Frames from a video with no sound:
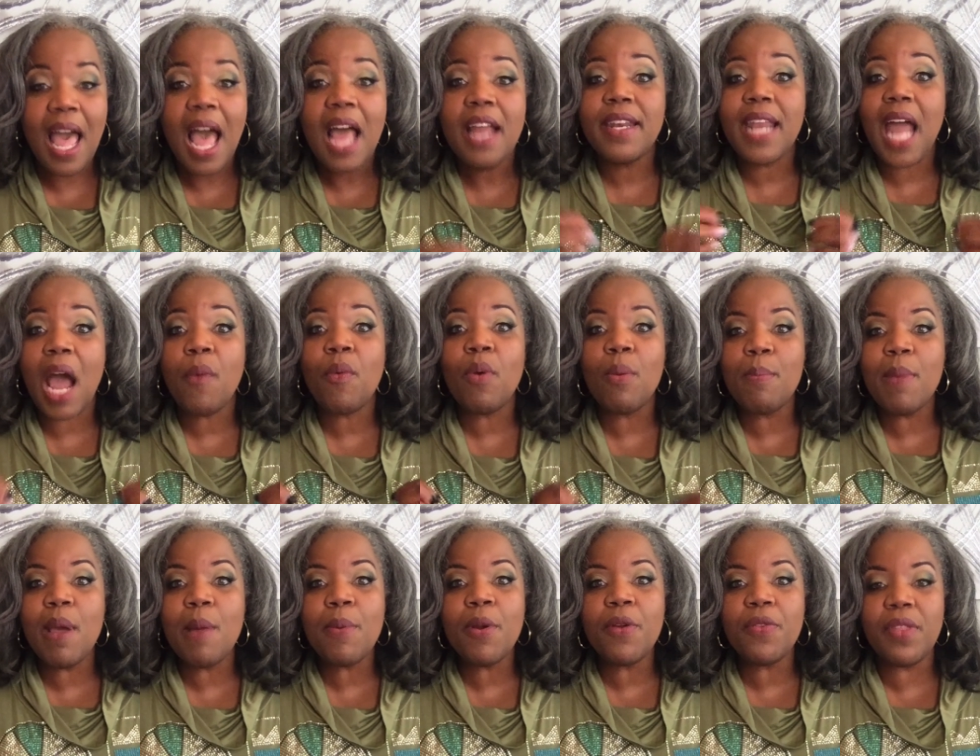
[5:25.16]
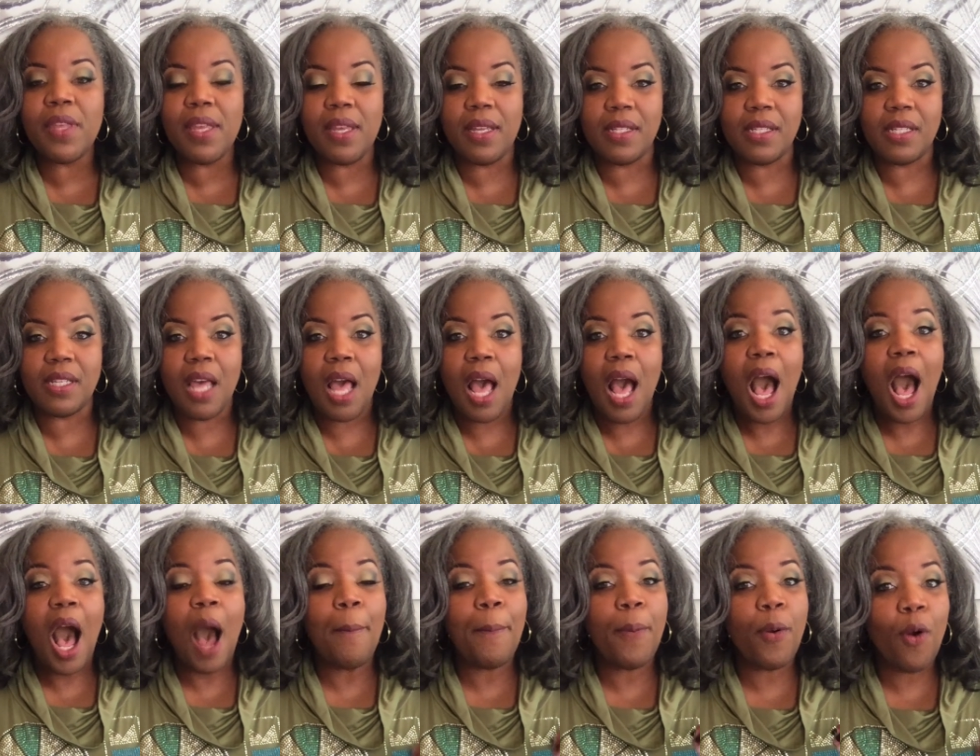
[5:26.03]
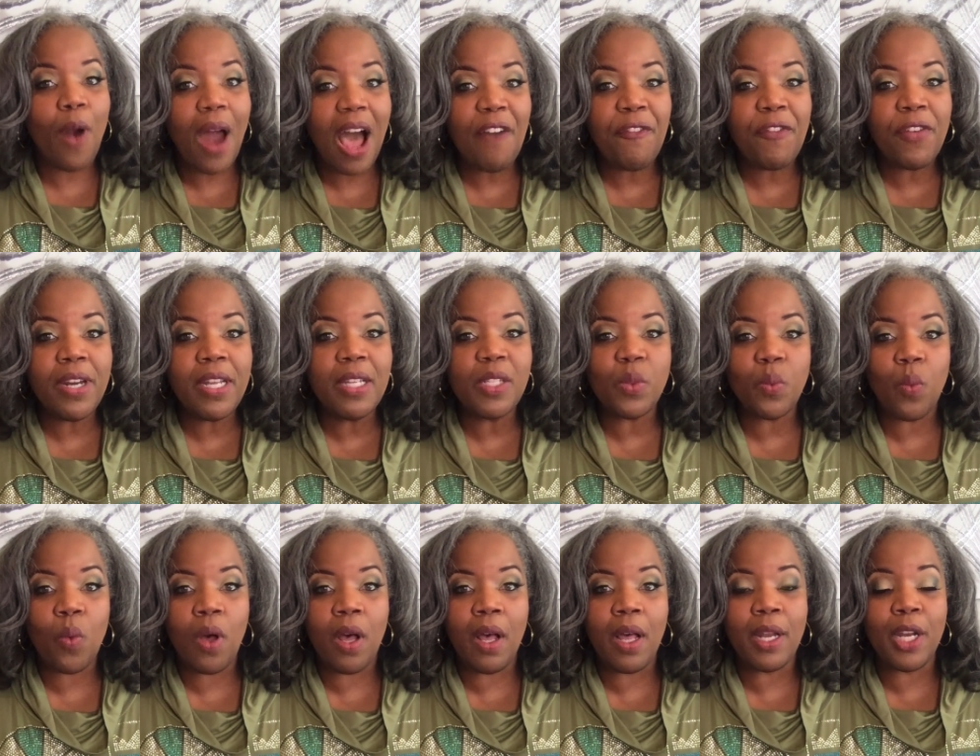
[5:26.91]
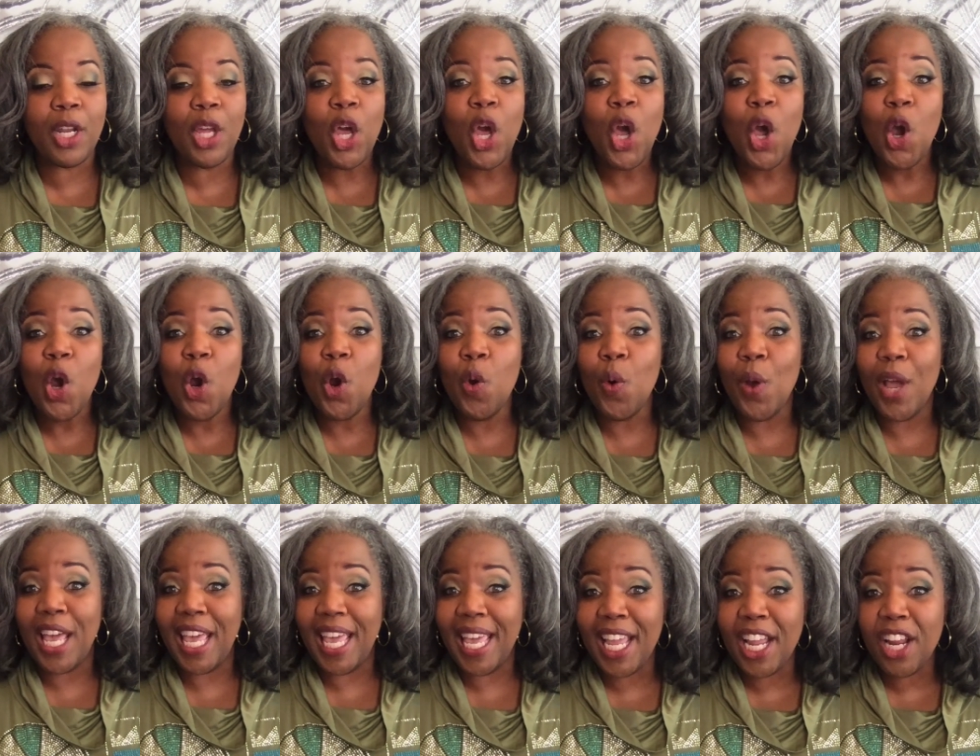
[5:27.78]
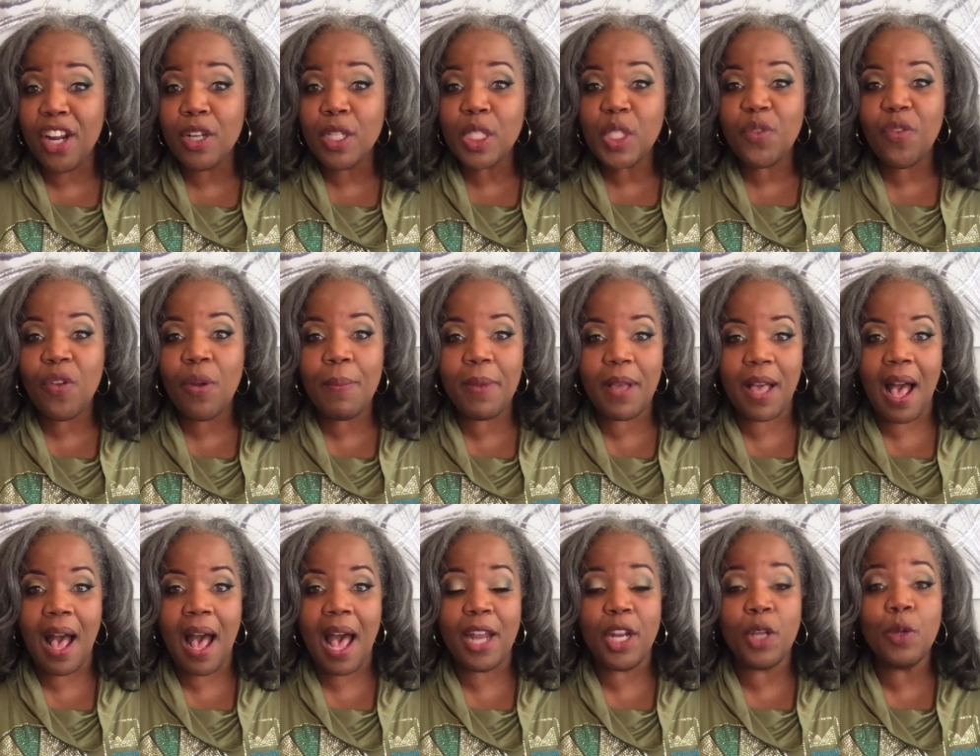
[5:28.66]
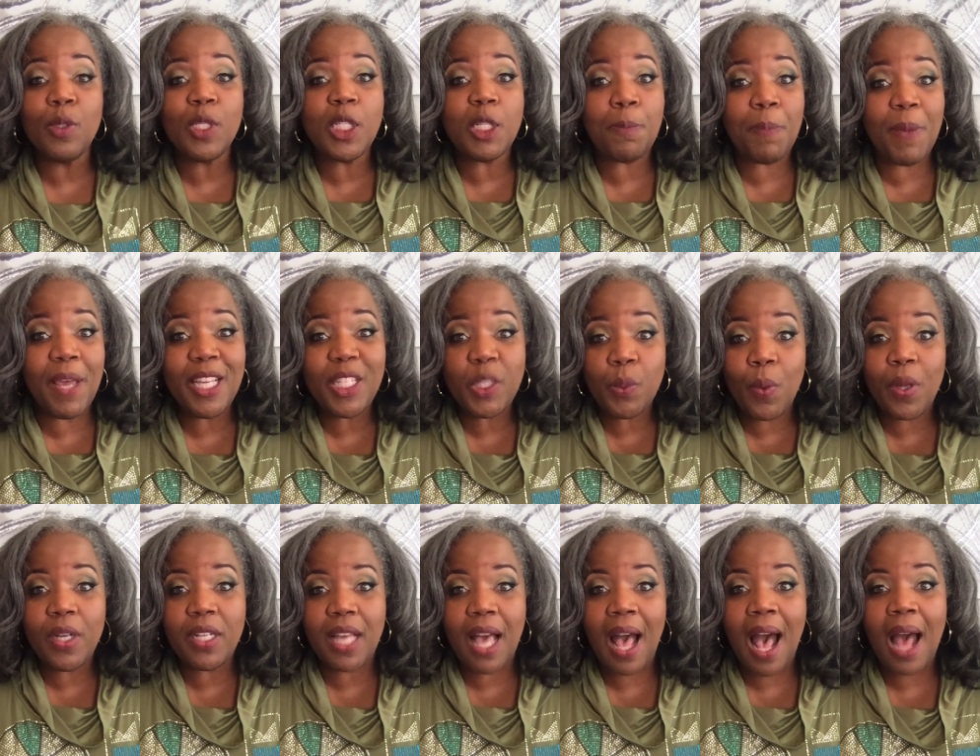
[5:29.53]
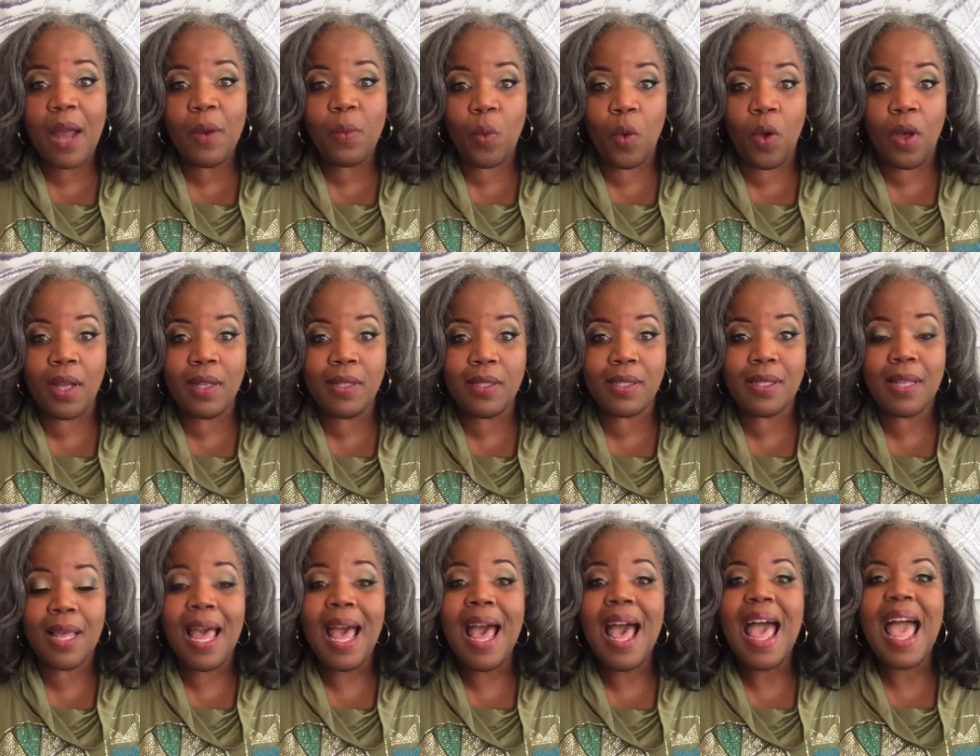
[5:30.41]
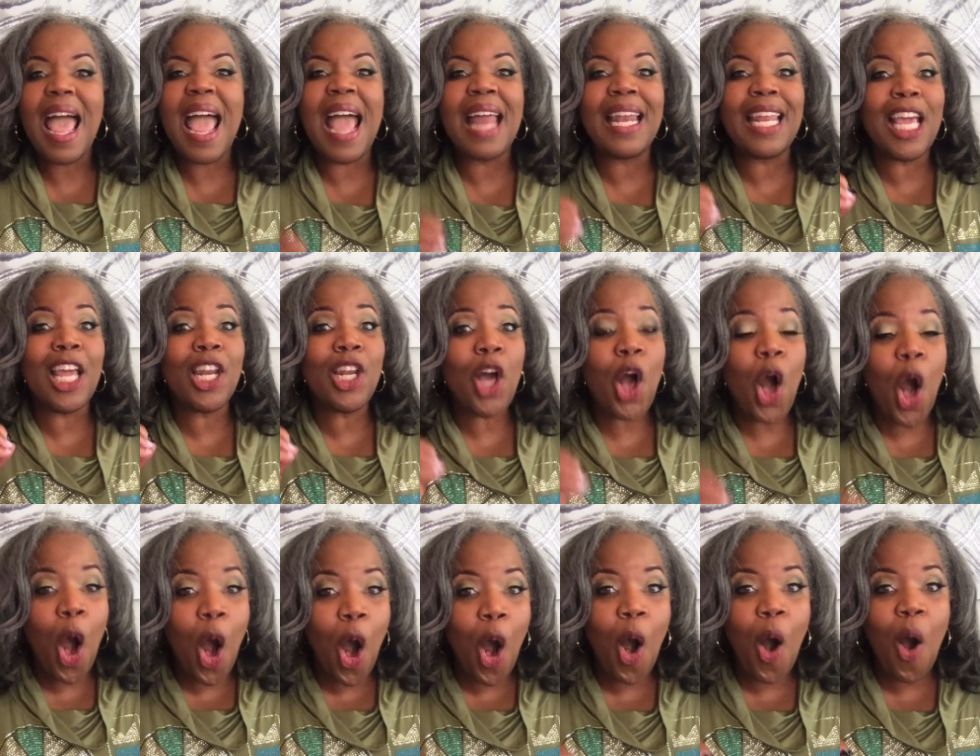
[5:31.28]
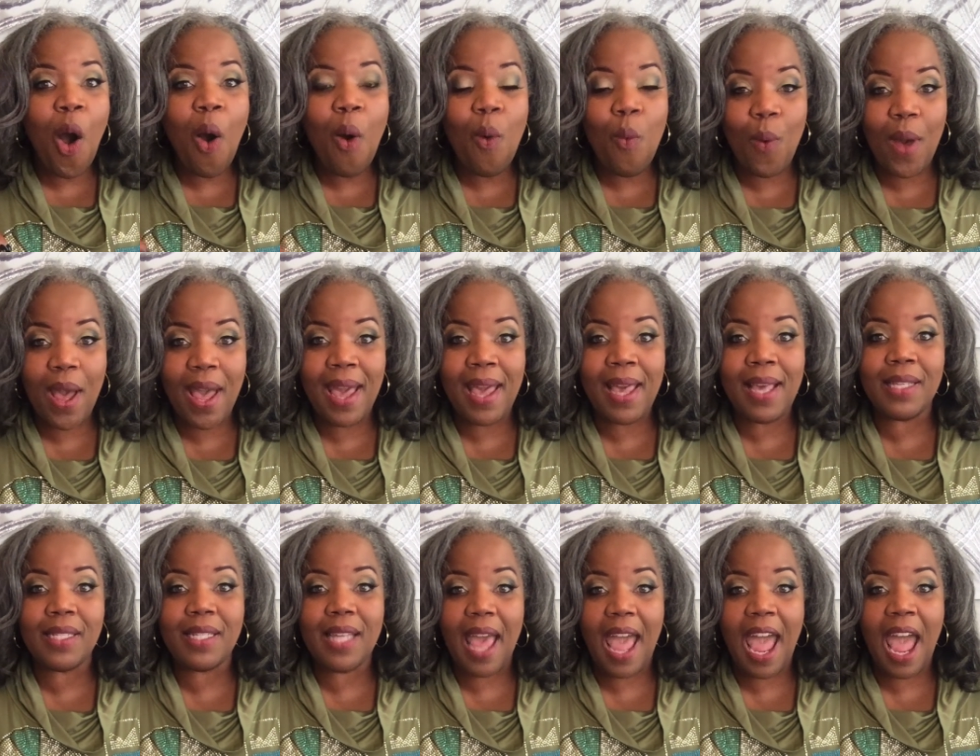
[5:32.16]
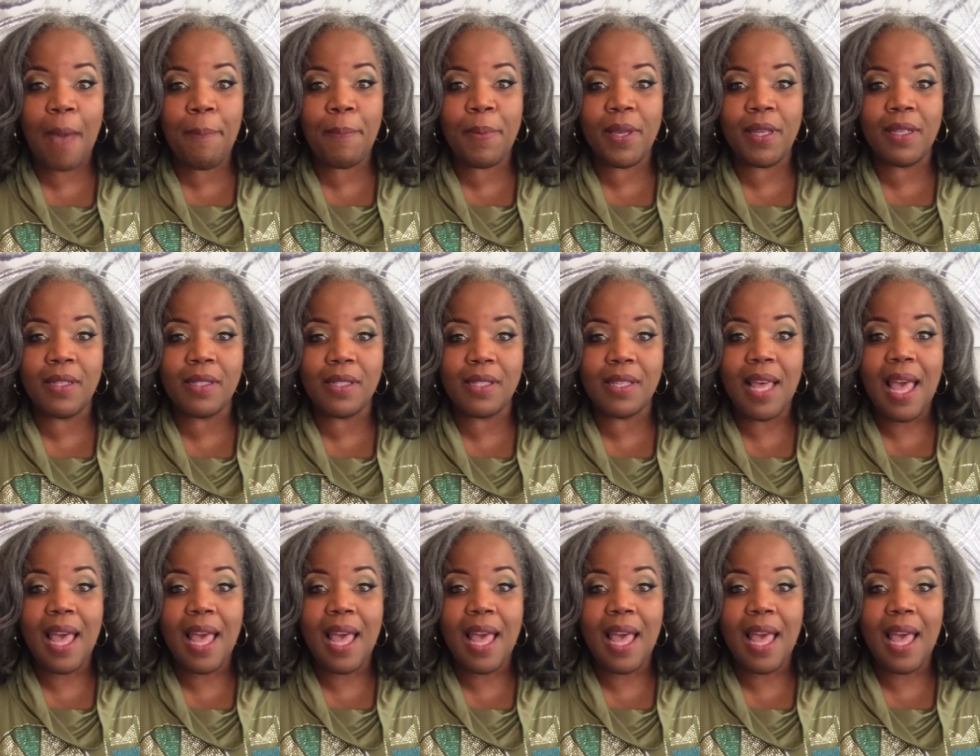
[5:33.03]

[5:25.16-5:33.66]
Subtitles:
Now remember this, a prophet is one who hears from God, who speaks what God wants, and it always happens.